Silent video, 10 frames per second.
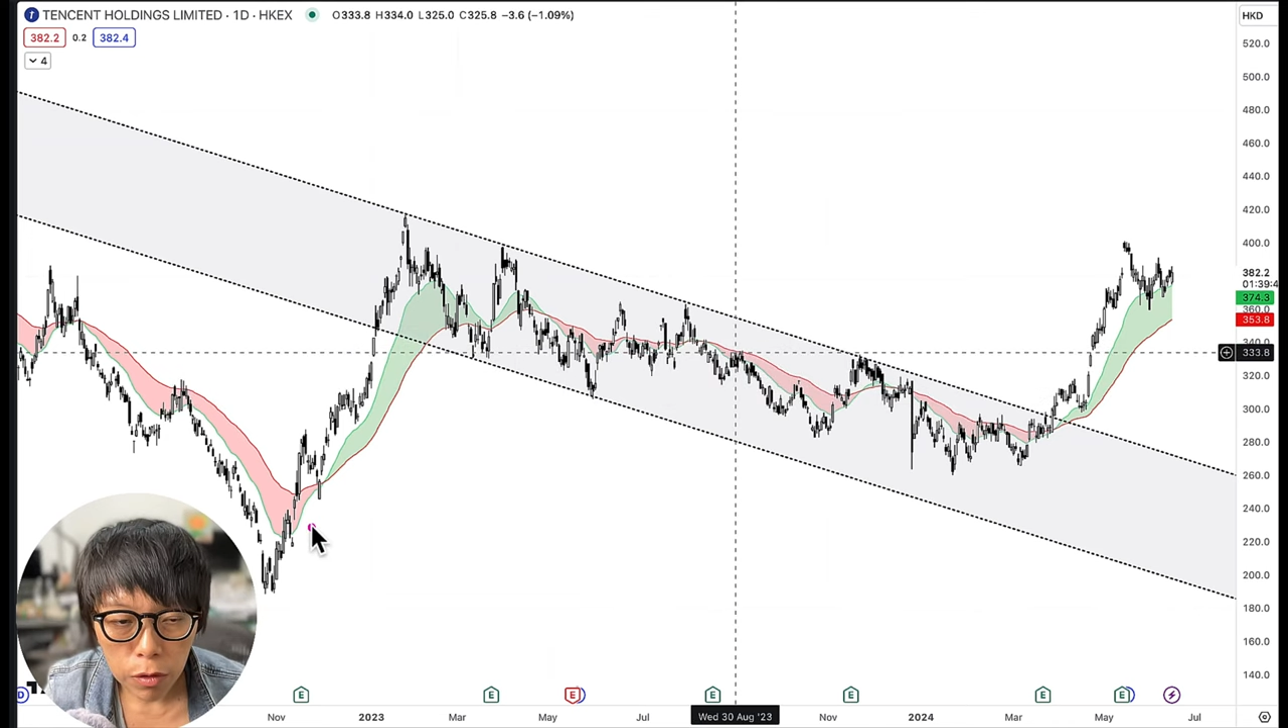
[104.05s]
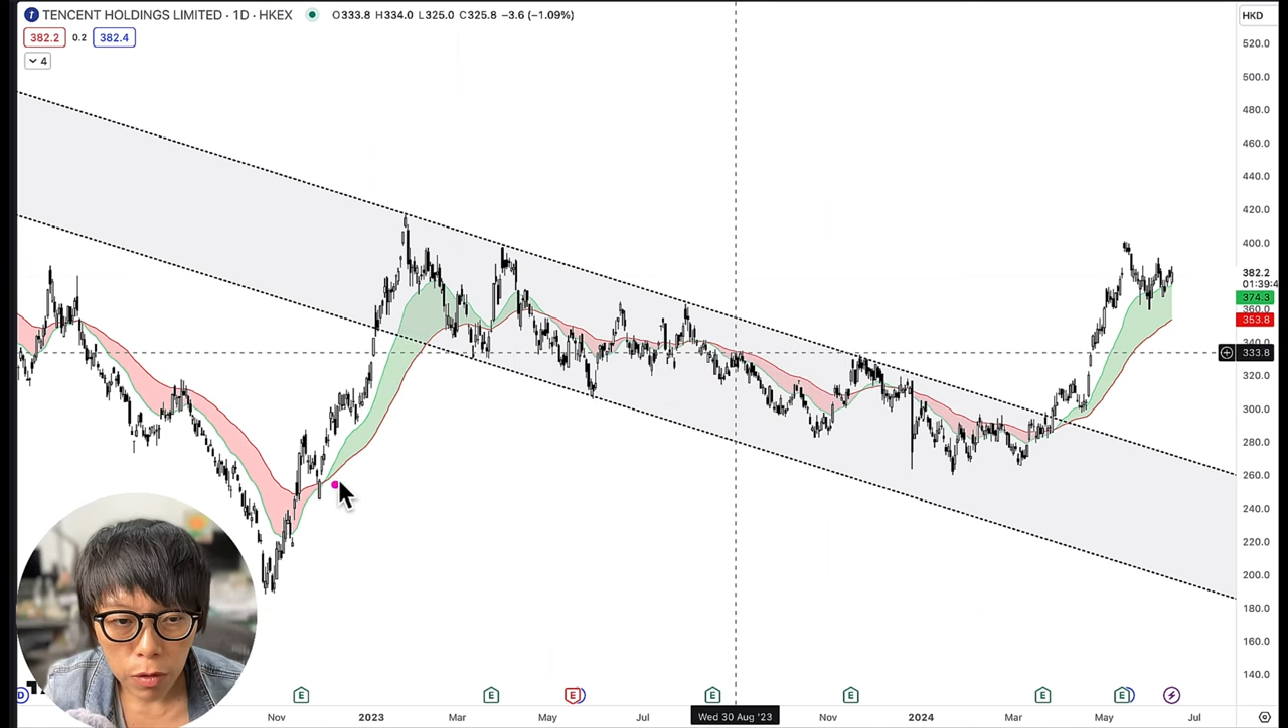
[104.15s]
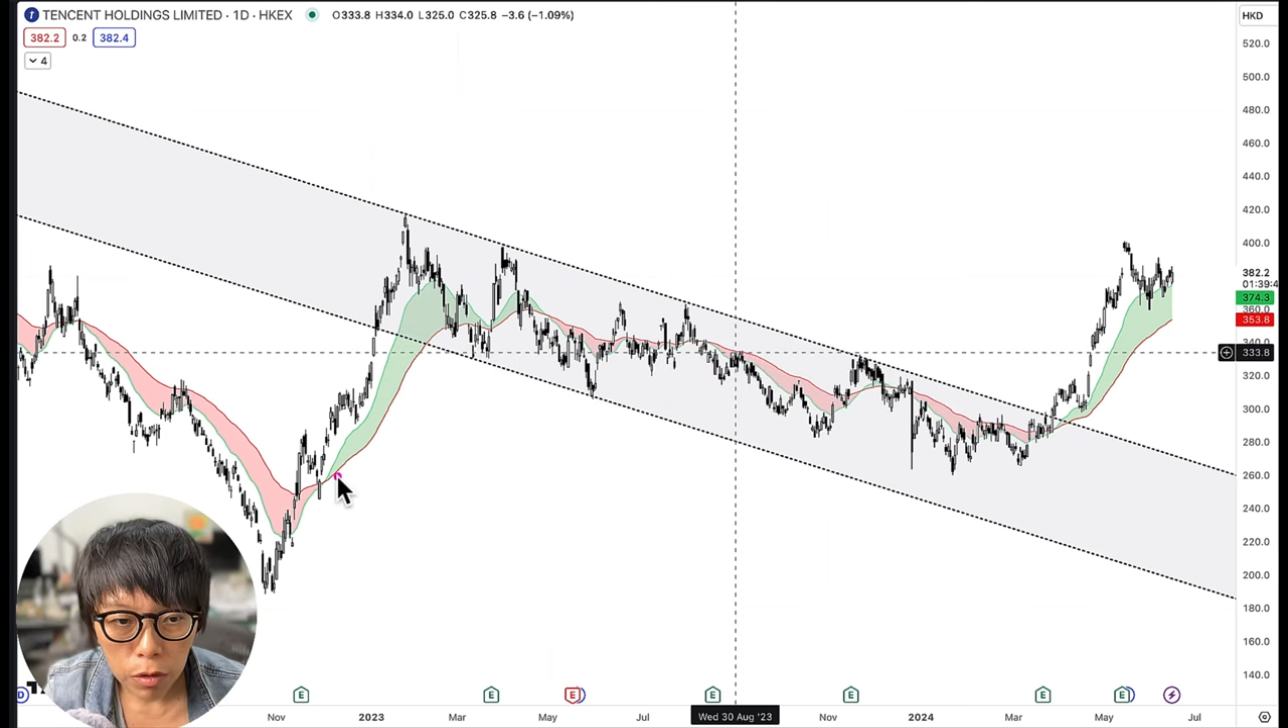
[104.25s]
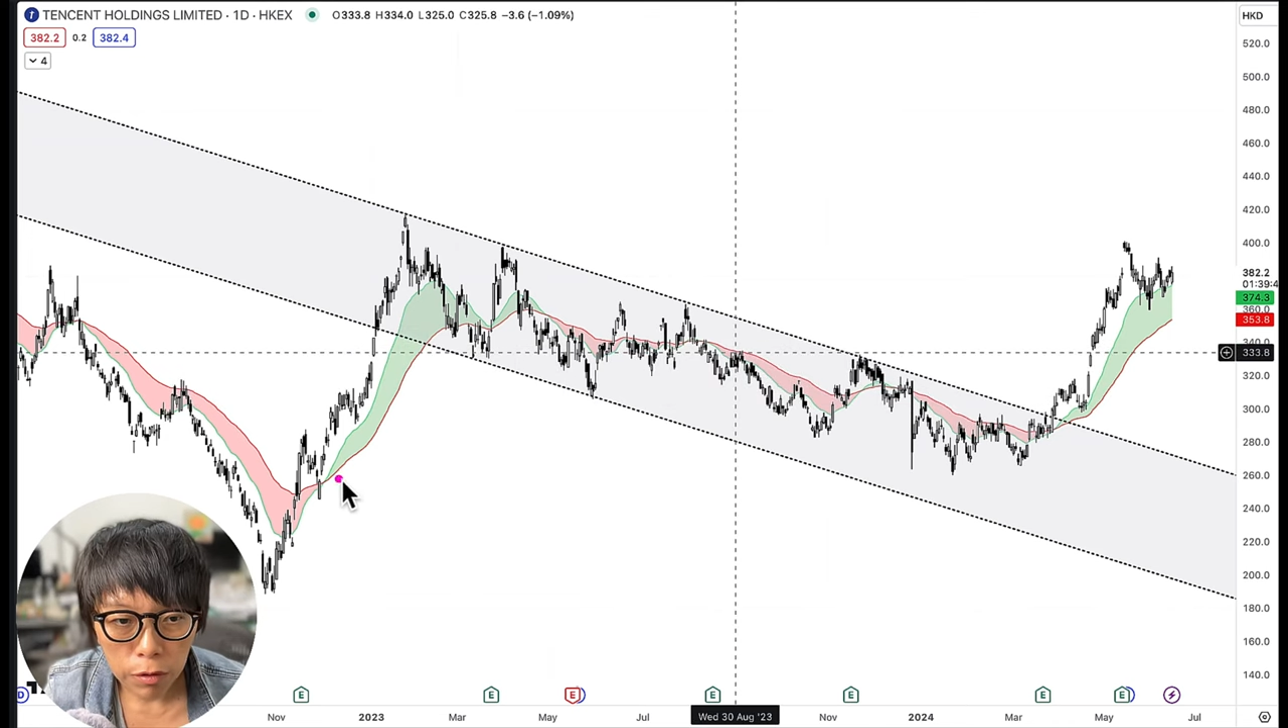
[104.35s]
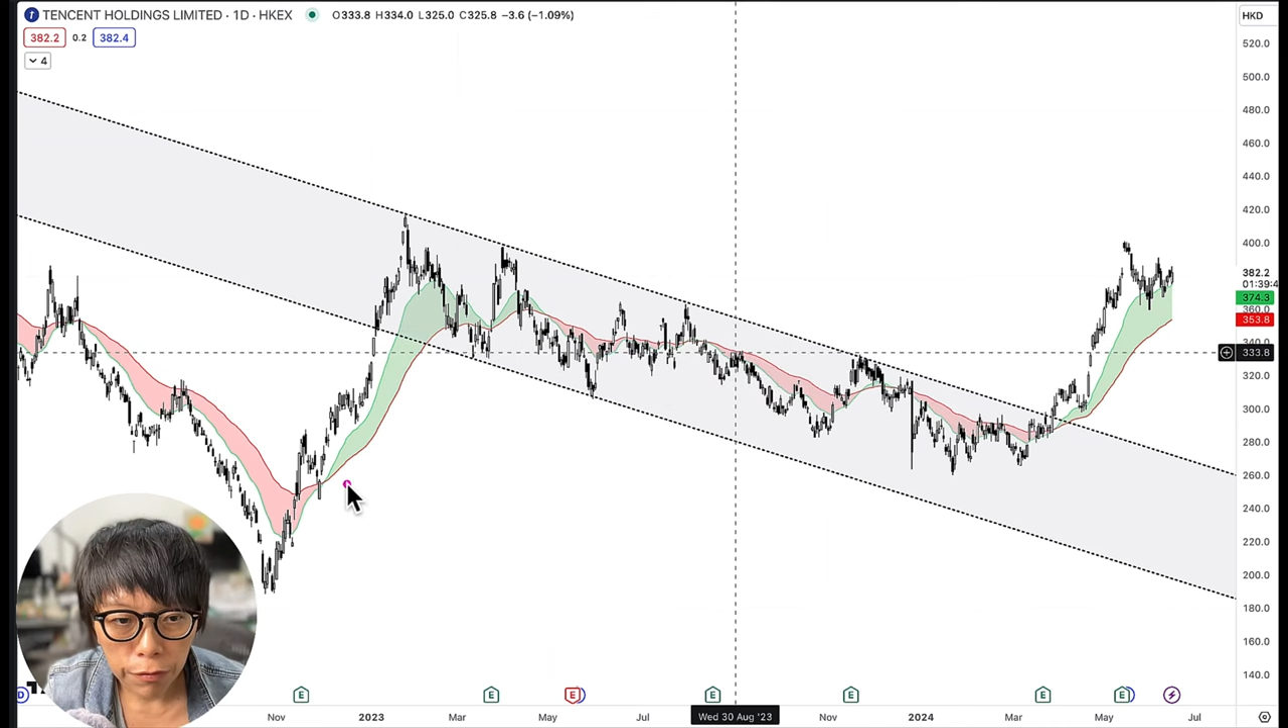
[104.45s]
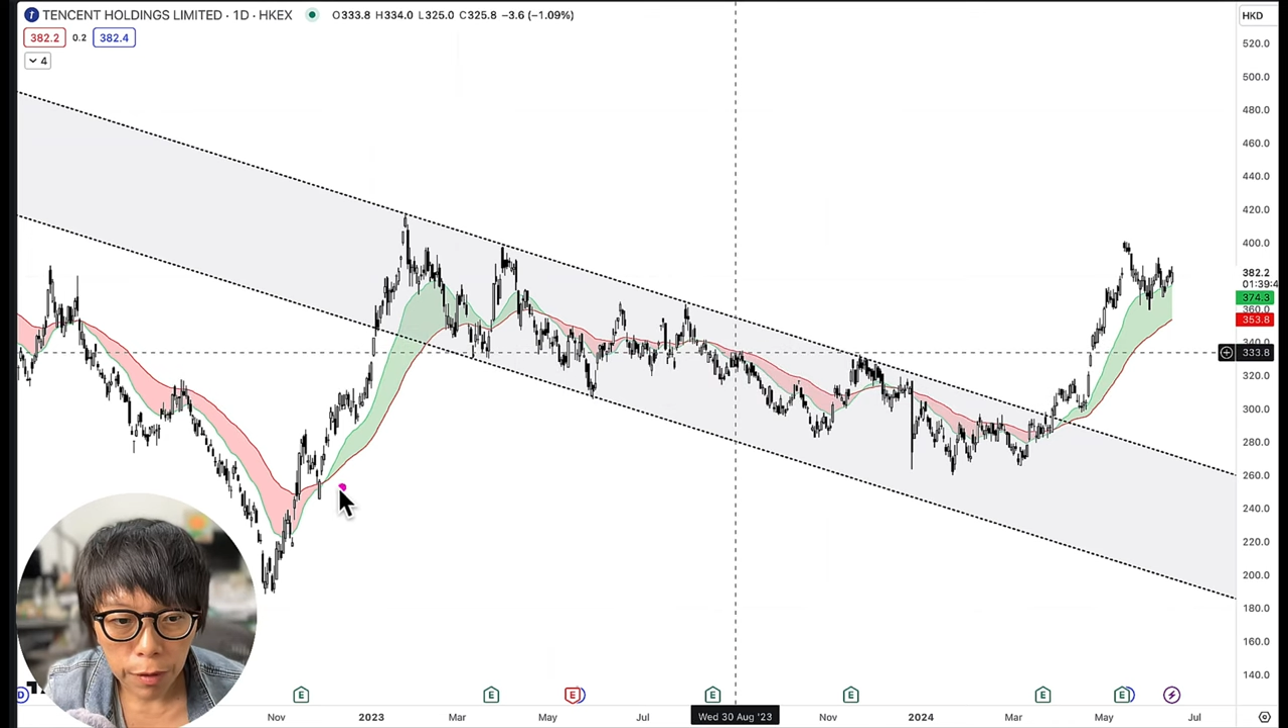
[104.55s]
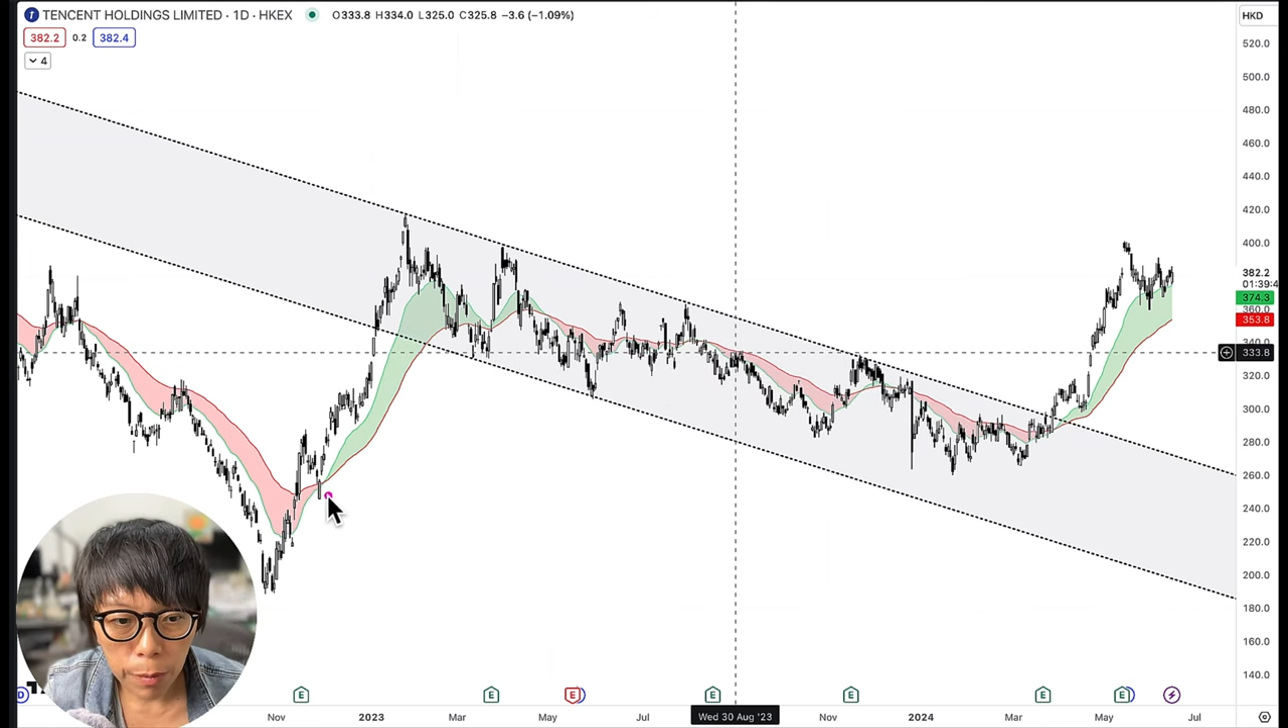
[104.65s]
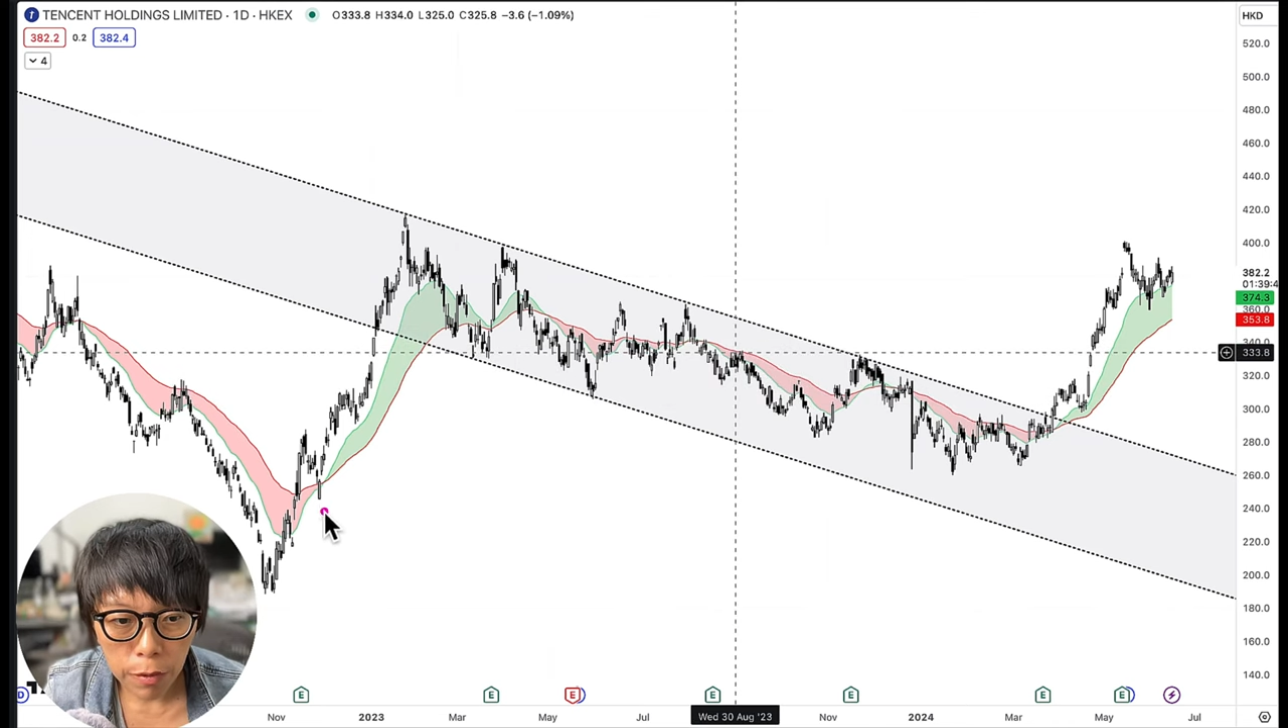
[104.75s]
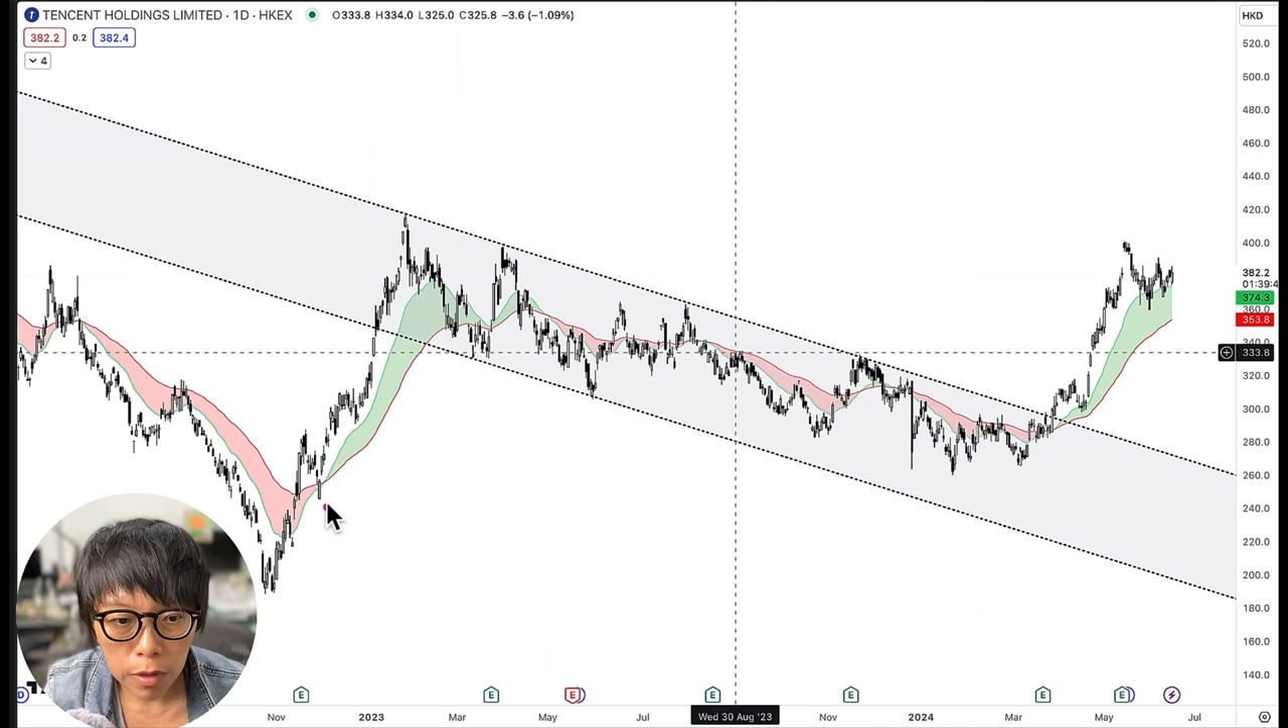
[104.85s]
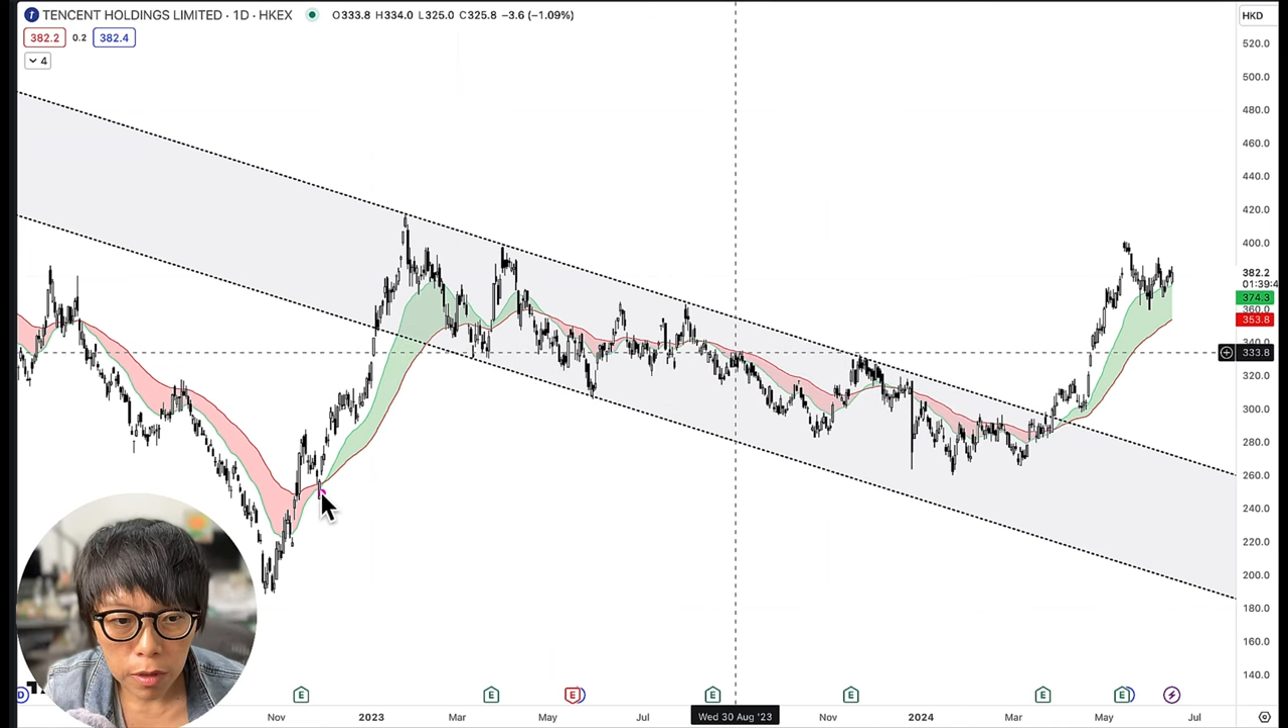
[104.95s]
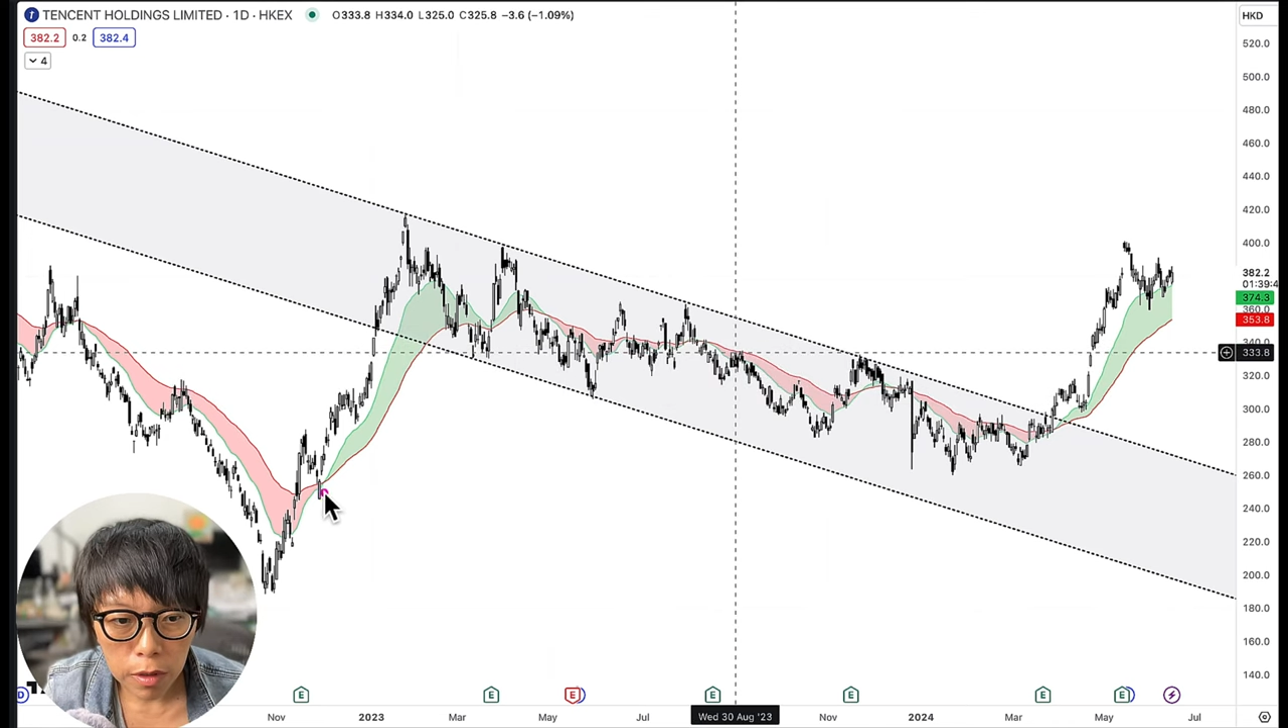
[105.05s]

saw the flip was